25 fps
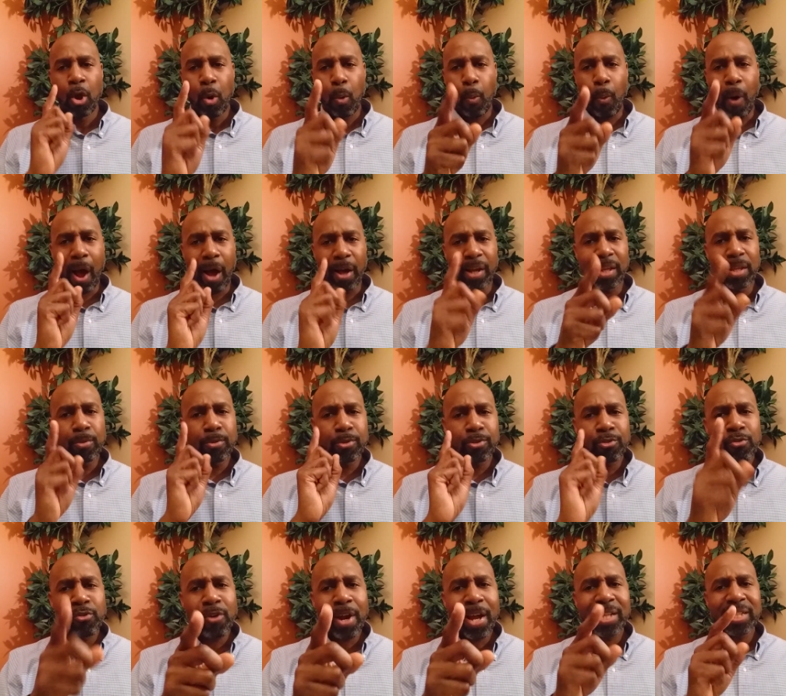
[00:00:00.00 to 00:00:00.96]
While he
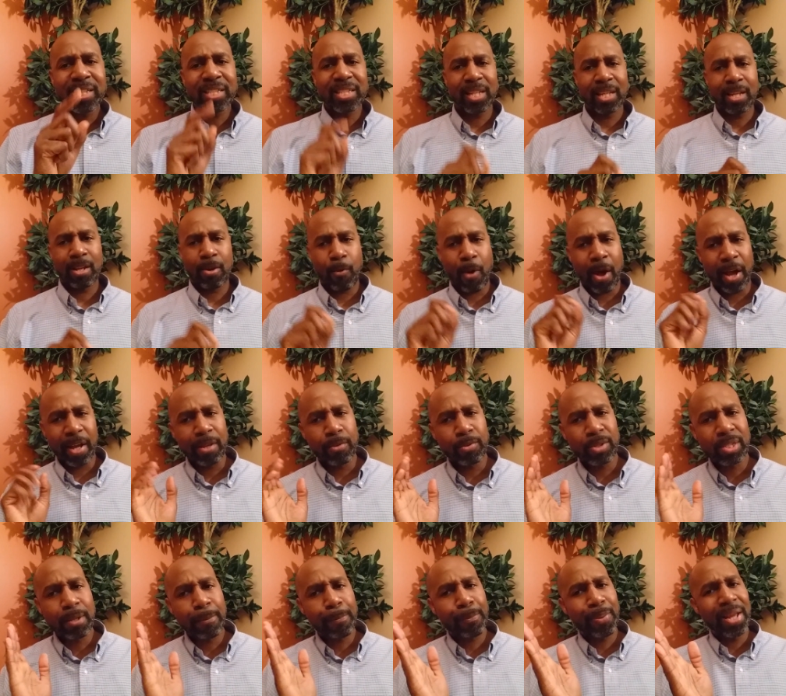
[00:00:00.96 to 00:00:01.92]
was resting, while he
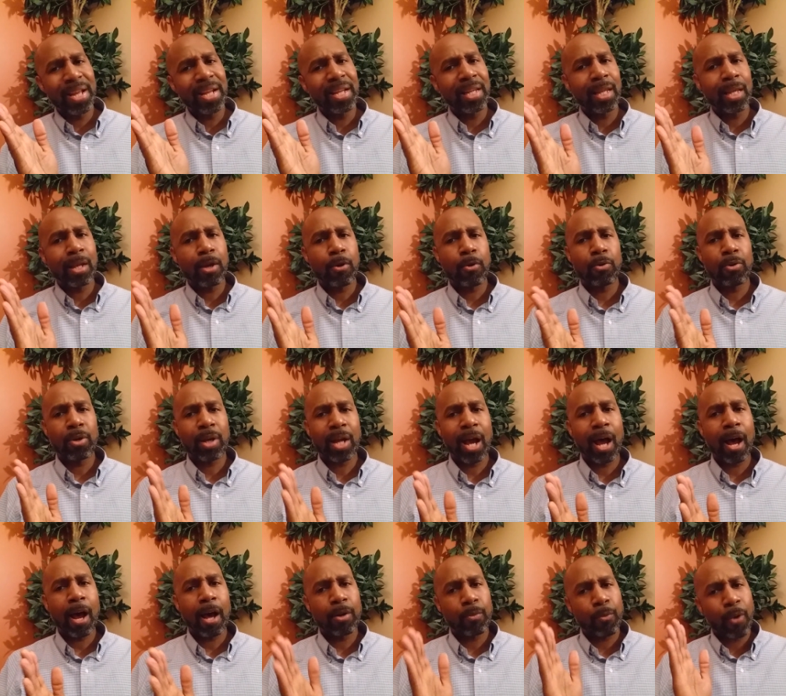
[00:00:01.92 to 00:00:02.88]
was depending on
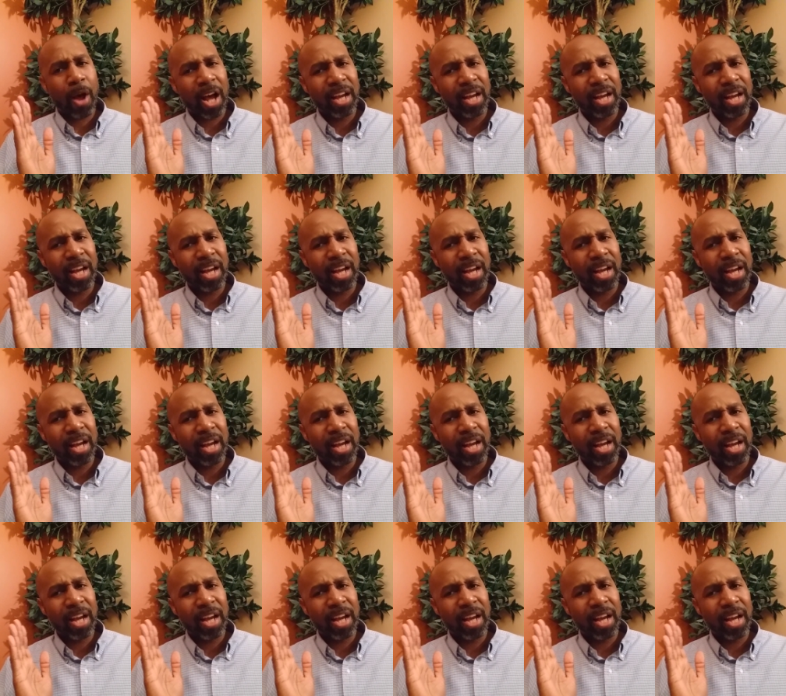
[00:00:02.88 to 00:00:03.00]
God,